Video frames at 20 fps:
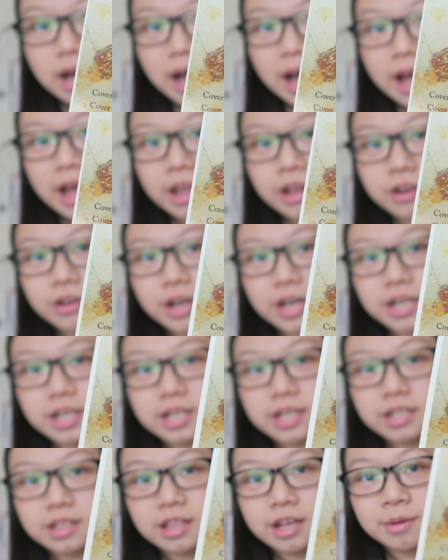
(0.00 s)
I
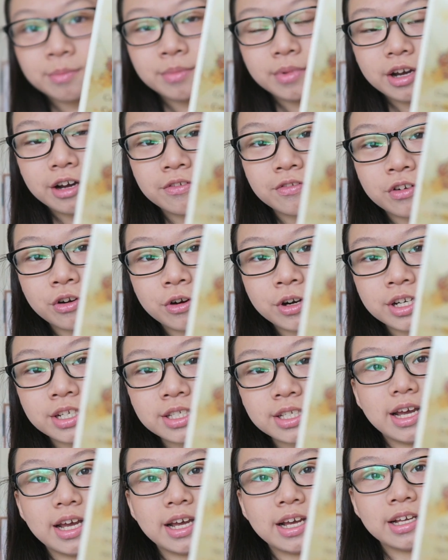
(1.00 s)
credited them, of
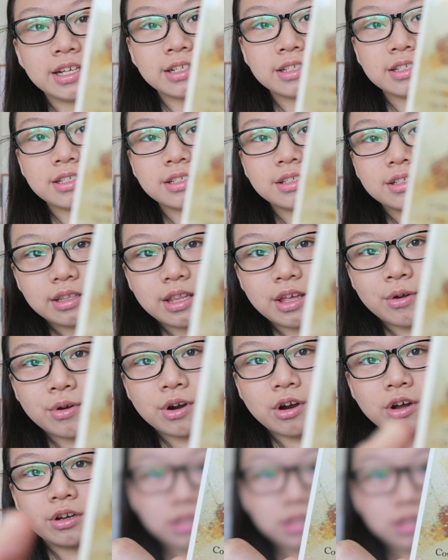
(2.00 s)
course, and they
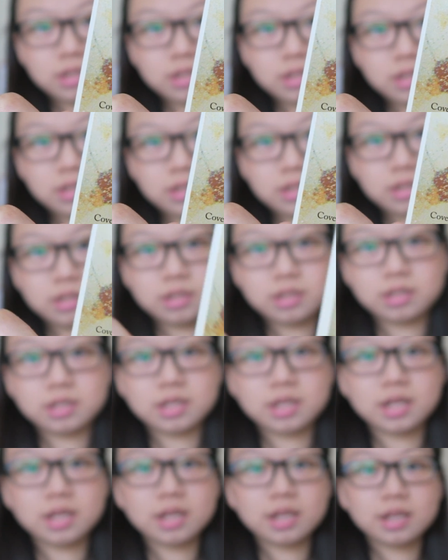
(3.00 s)
were on DeviantArt.
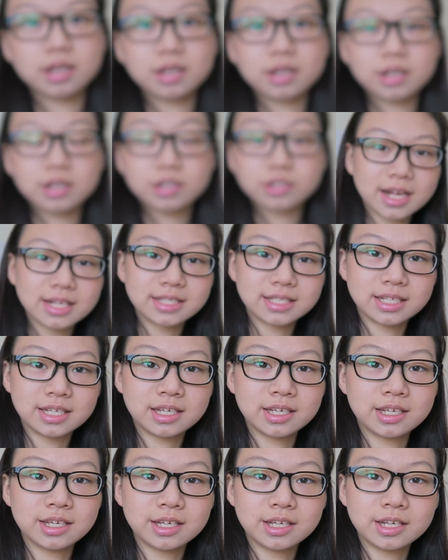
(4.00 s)
So that was what I
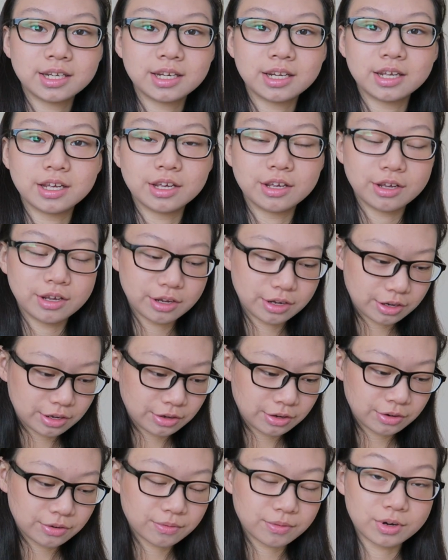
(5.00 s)
did
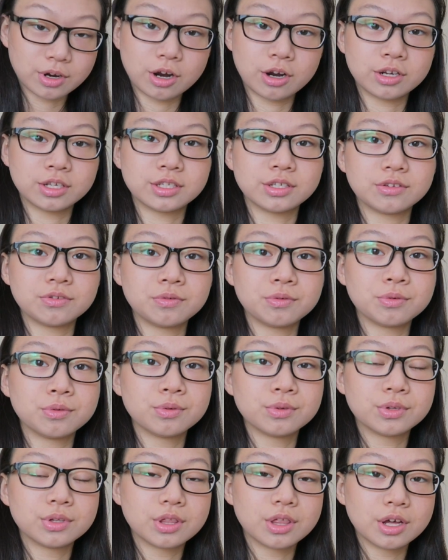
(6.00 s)
in regards
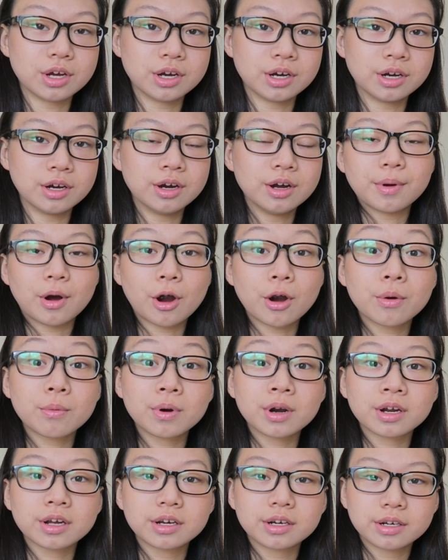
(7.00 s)
to the
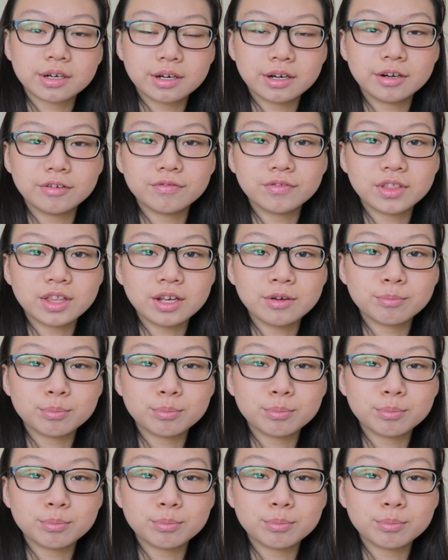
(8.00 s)
artwork of the